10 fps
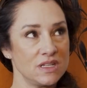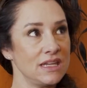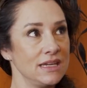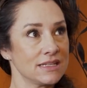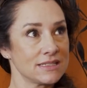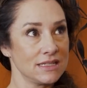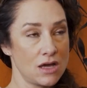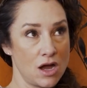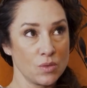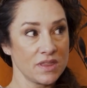and he gets
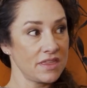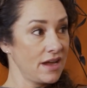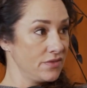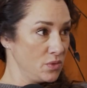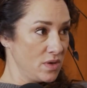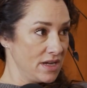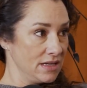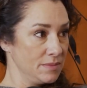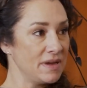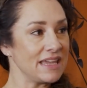along with
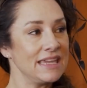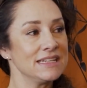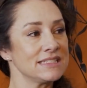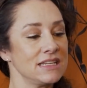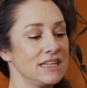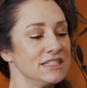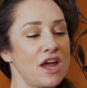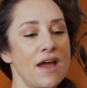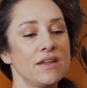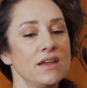everyone, but he's
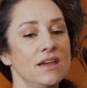not,